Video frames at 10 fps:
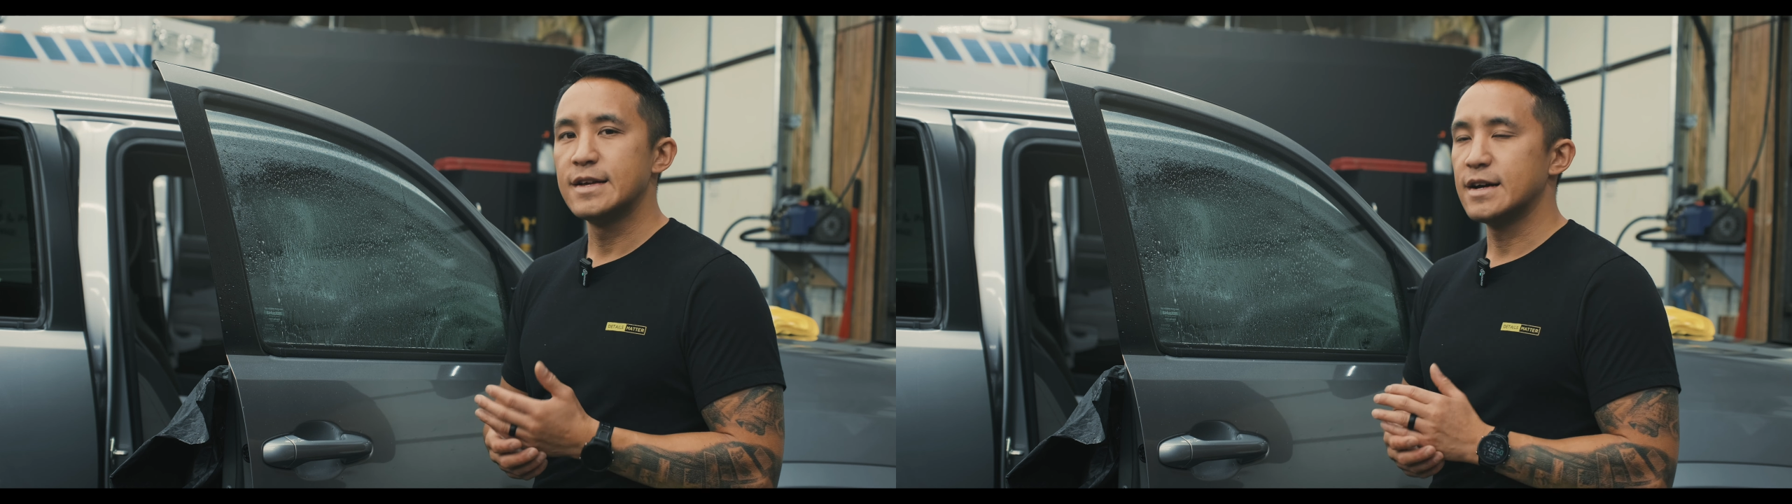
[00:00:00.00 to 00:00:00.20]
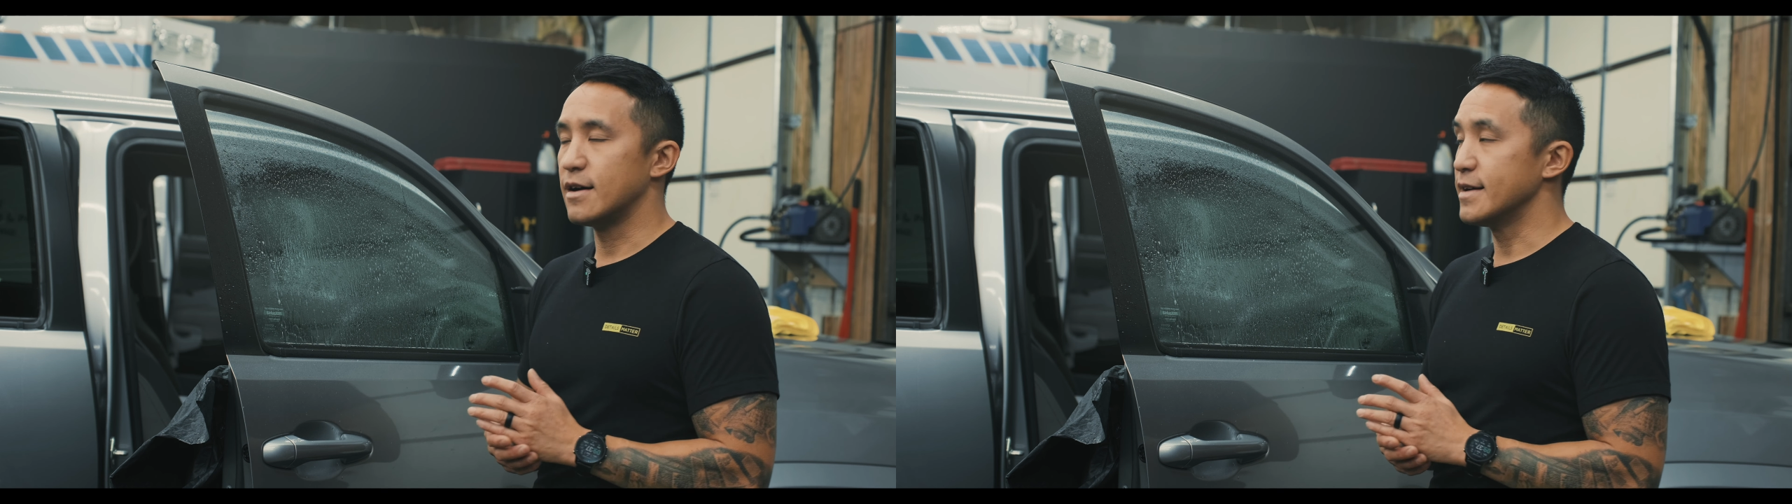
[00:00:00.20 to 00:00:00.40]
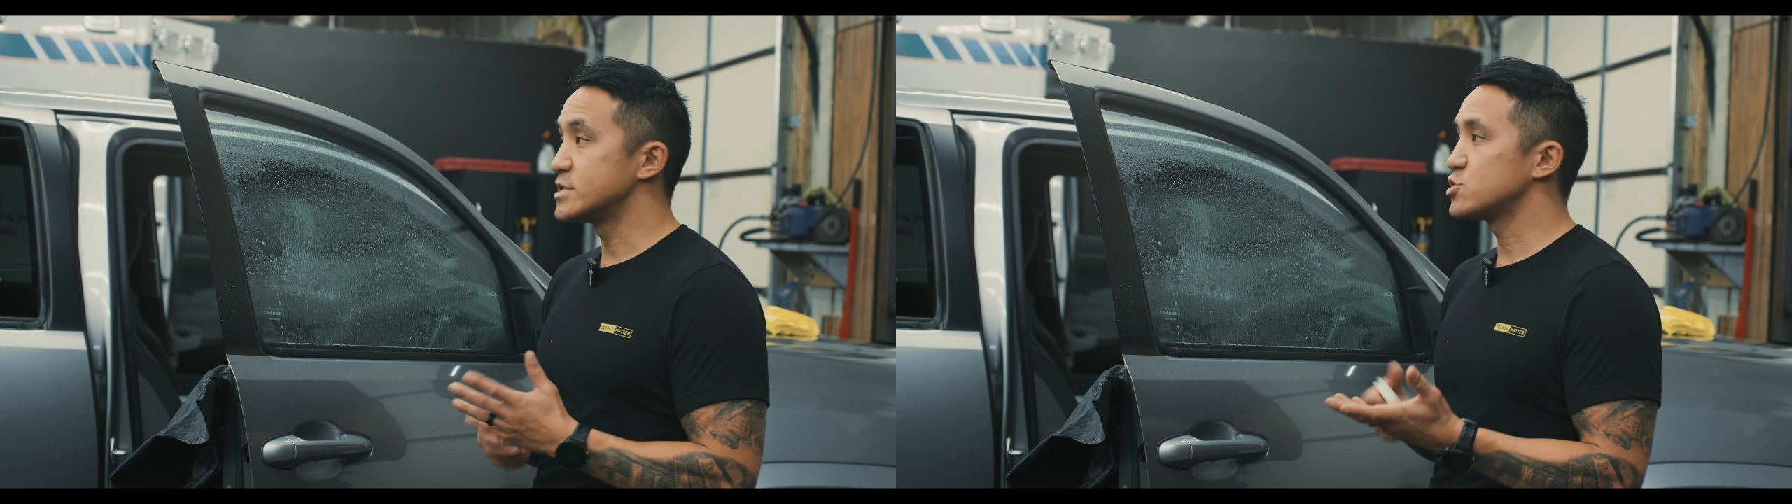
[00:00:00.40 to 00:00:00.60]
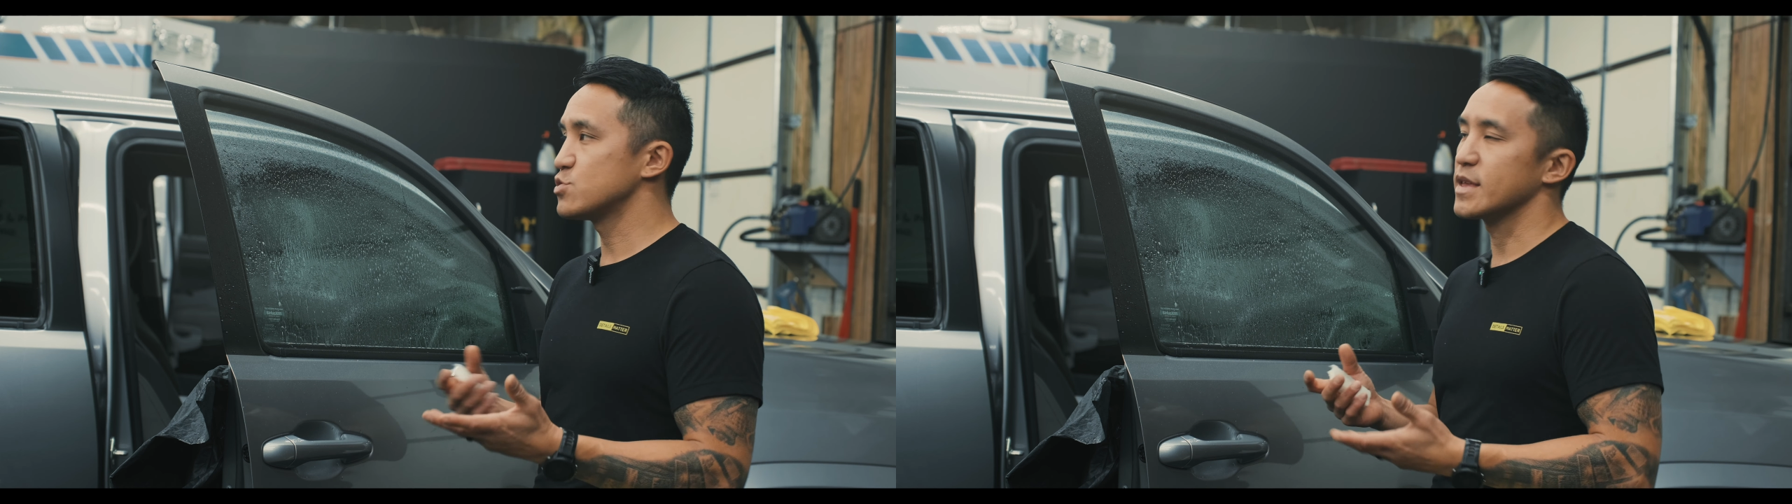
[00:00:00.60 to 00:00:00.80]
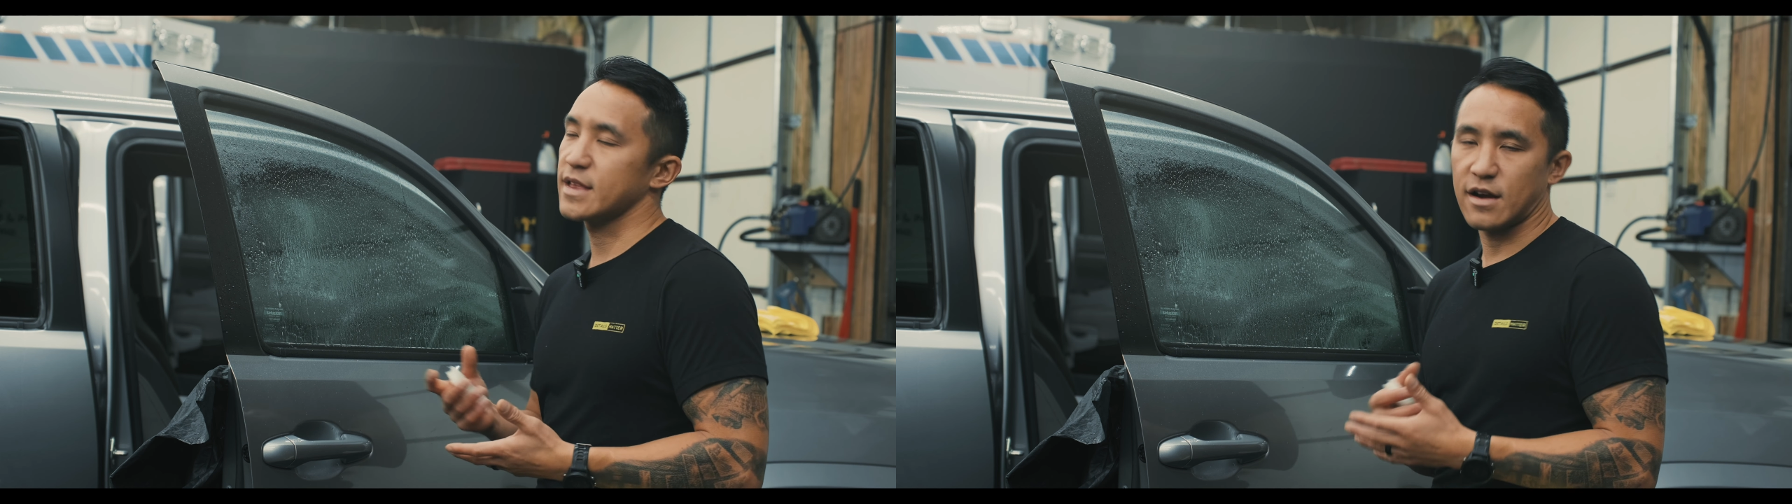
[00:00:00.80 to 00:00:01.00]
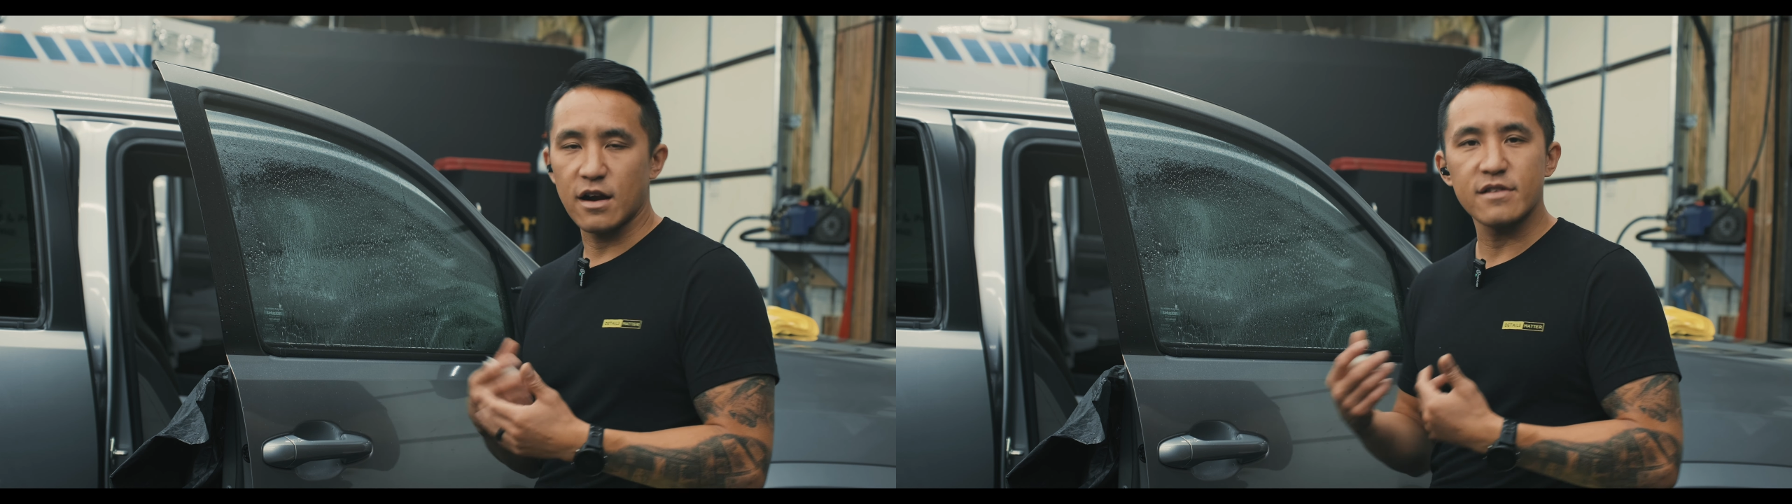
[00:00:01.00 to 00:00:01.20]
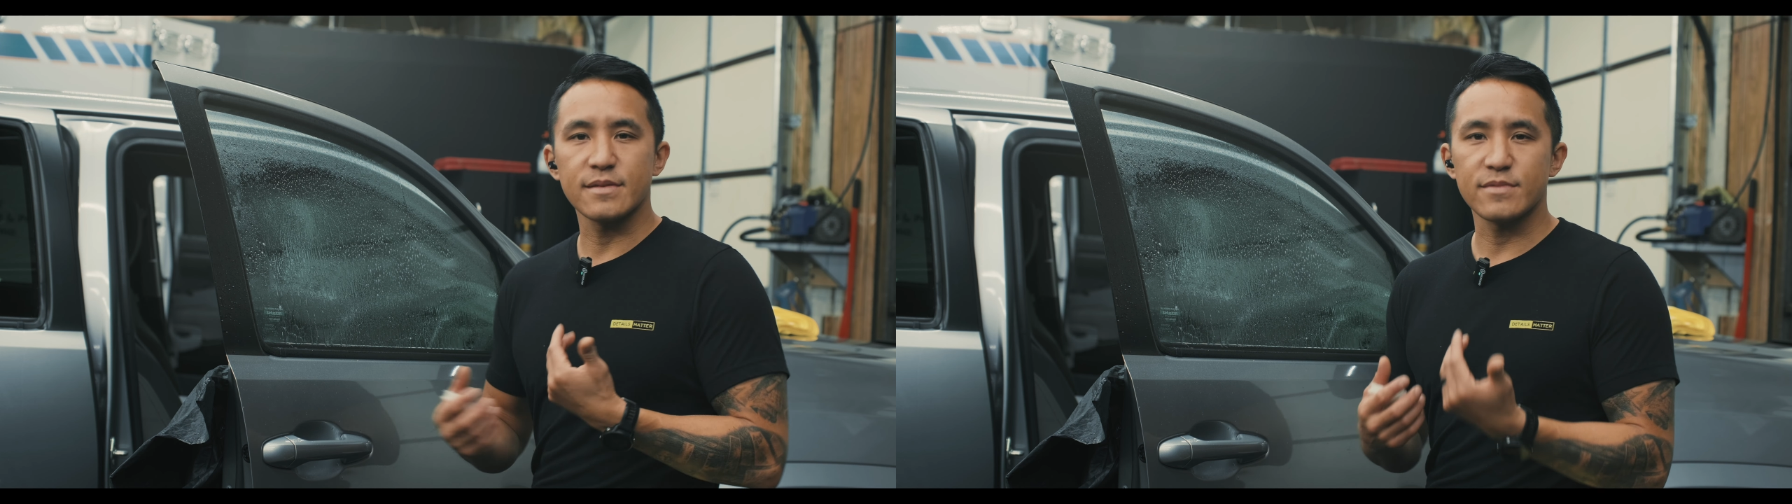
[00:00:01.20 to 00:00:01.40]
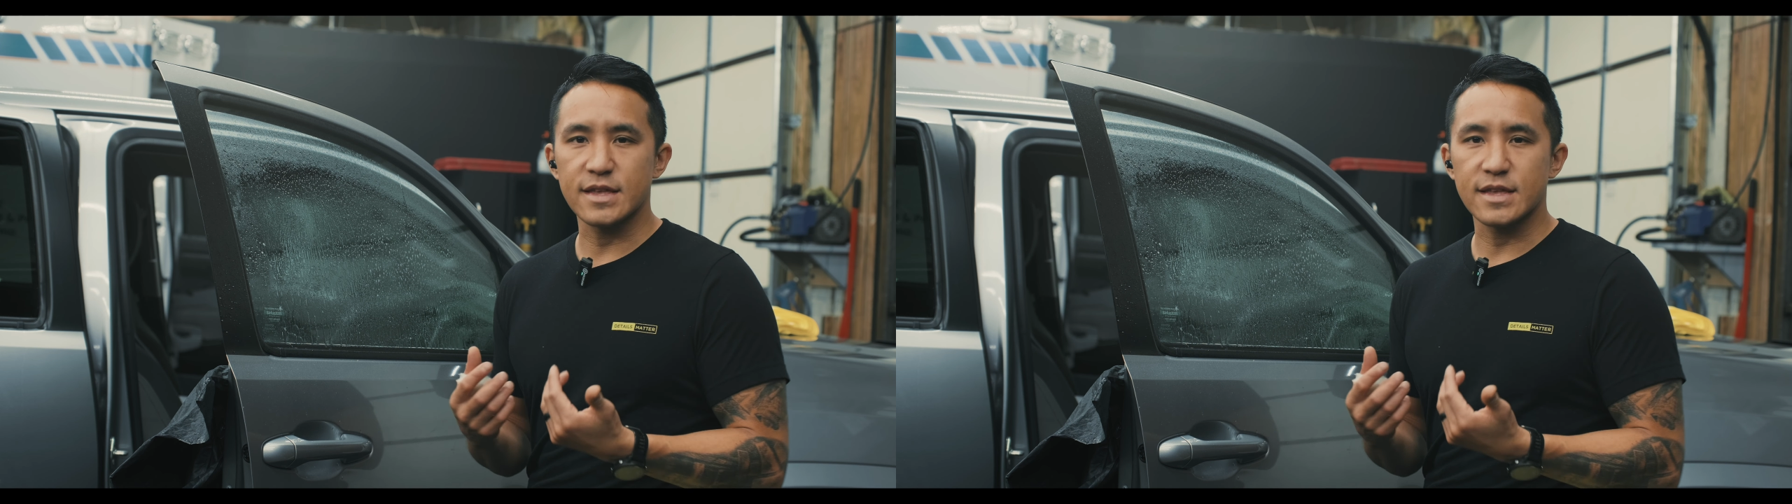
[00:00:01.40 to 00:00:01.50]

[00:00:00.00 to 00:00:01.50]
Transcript: uh, it's true that there are some